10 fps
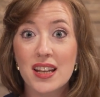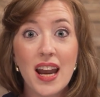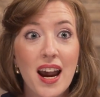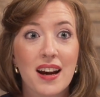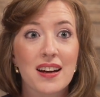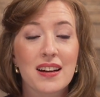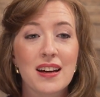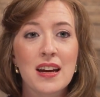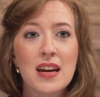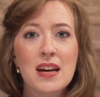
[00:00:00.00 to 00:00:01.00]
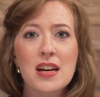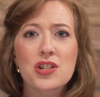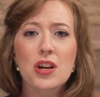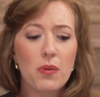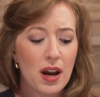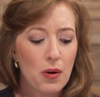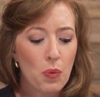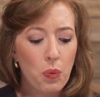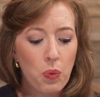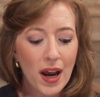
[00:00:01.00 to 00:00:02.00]
Yeah. So
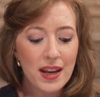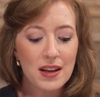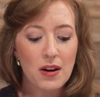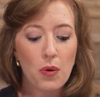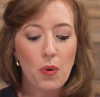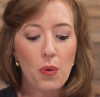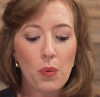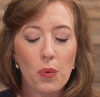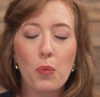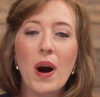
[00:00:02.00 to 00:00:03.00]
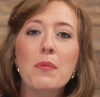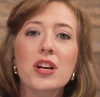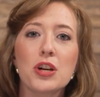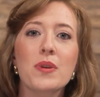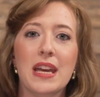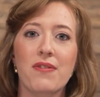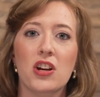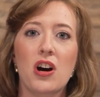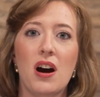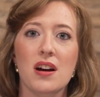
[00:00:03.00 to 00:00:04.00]
when were you given
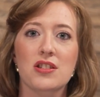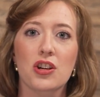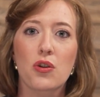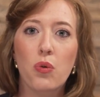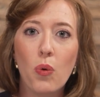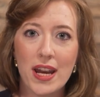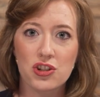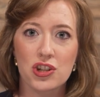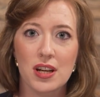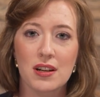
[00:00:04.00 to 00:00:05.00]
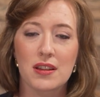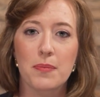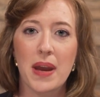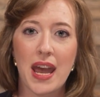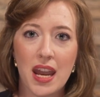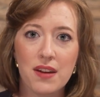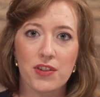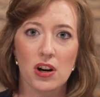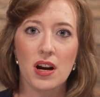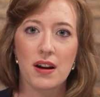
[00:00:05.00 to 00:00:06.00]
cause to question the
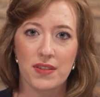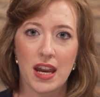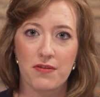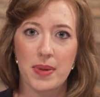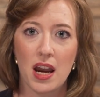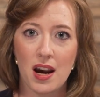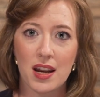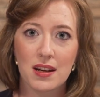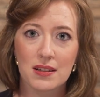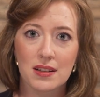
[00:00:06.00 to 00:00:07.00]
behavior of the FBI?